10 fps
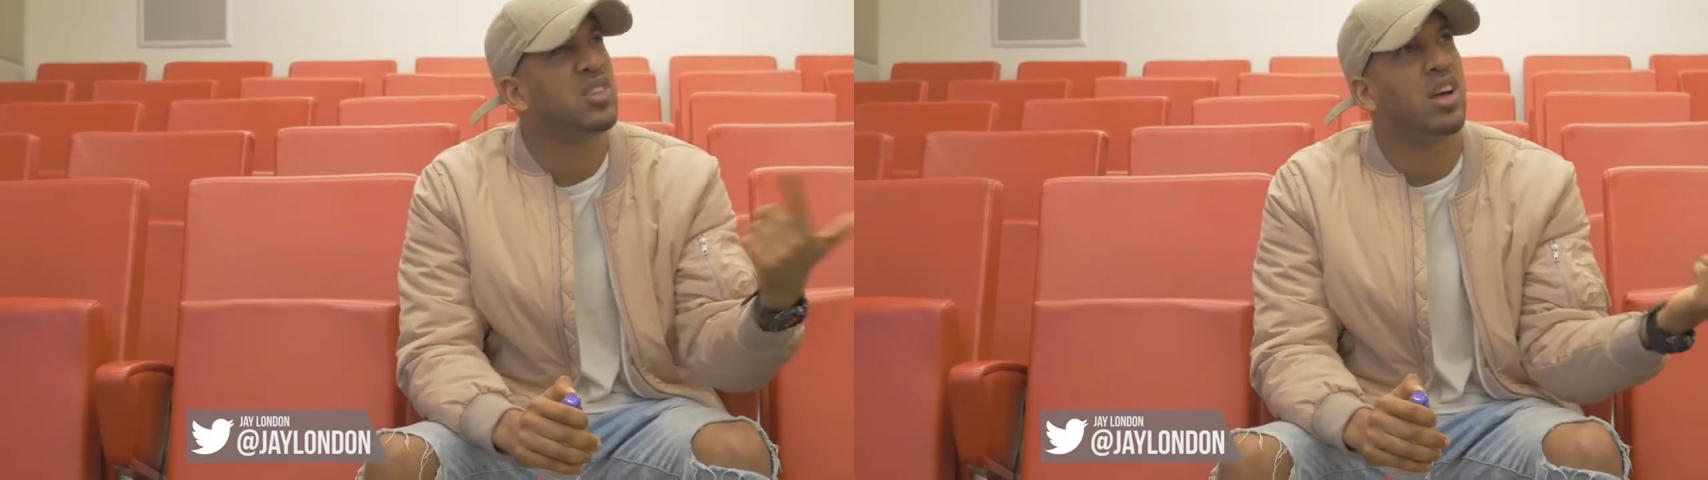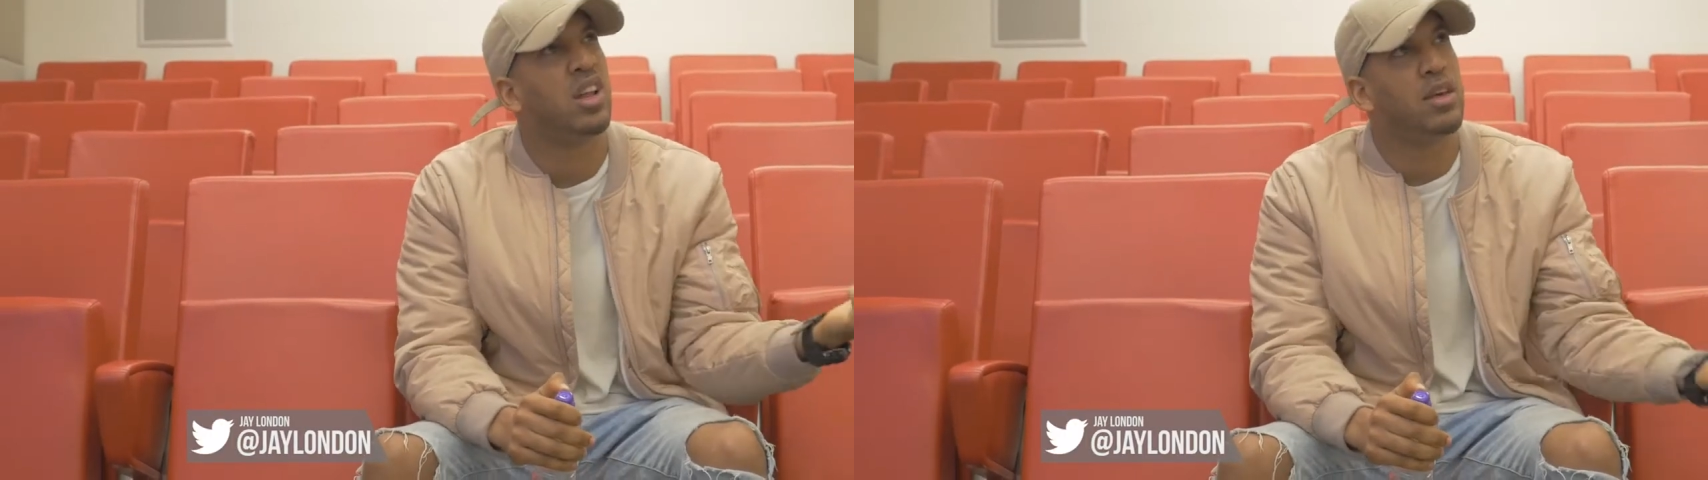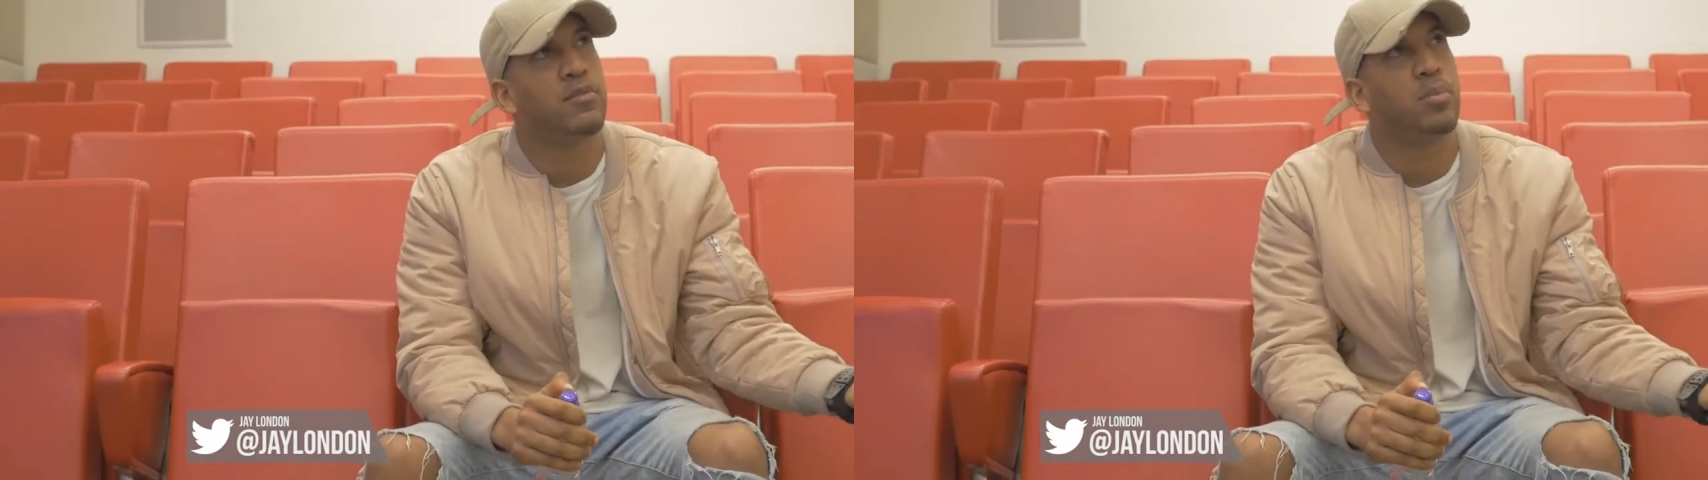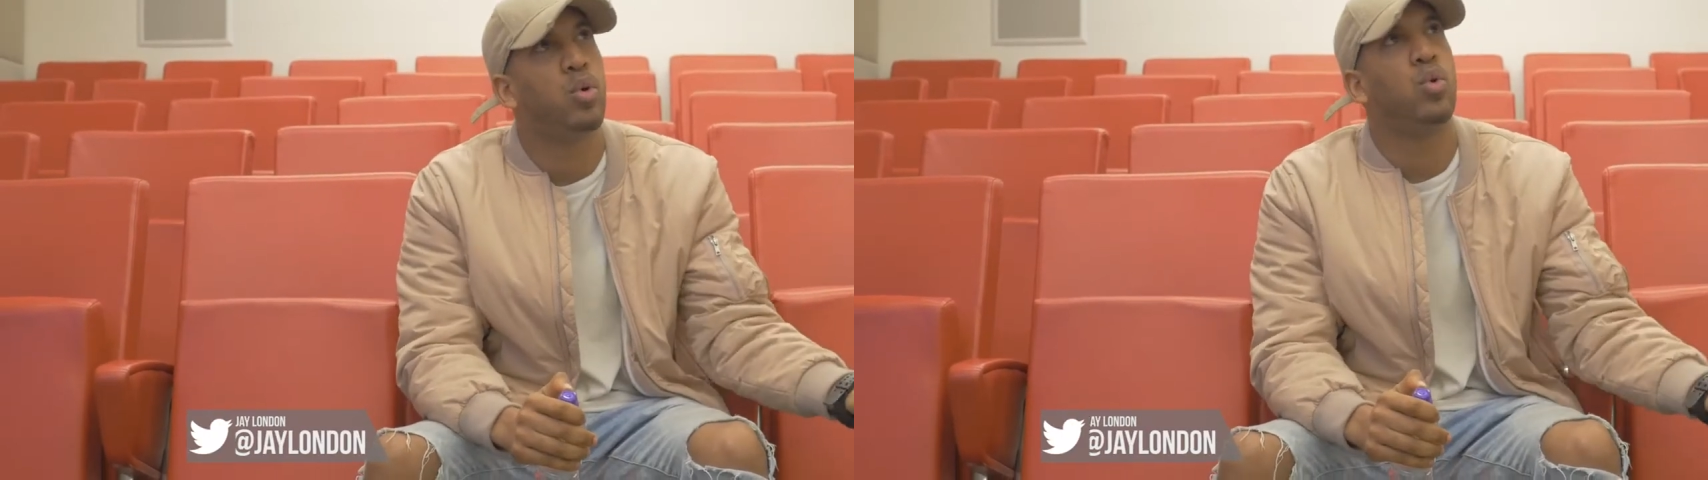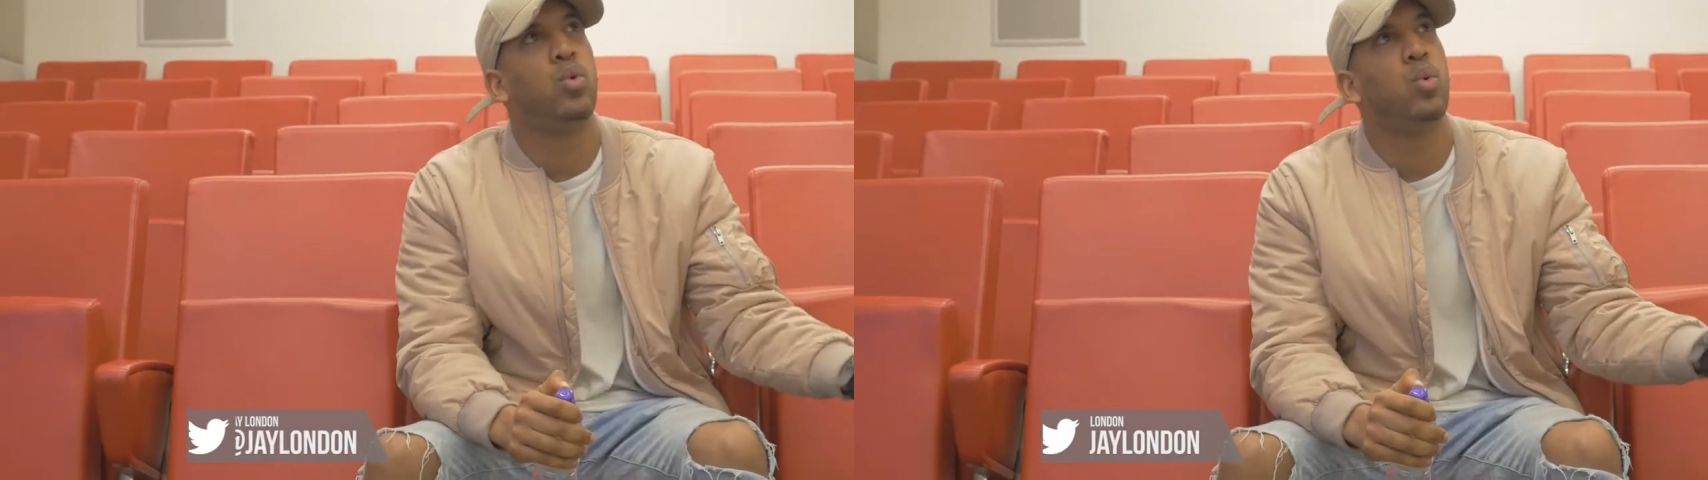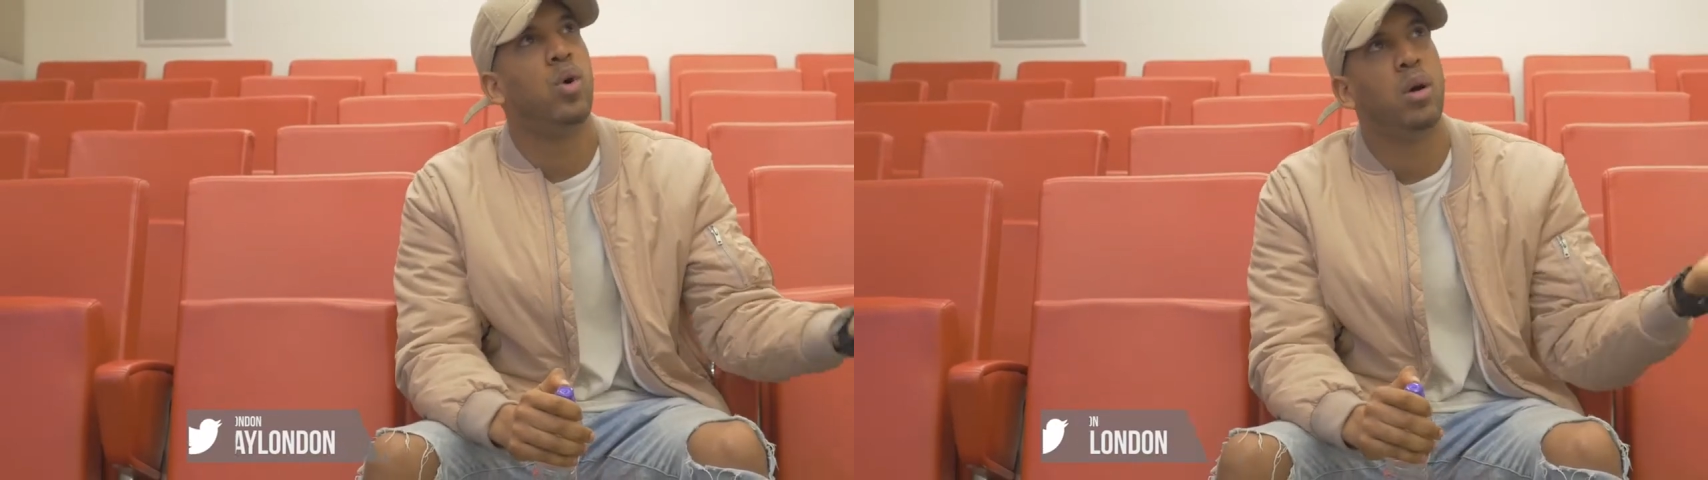Liverpool,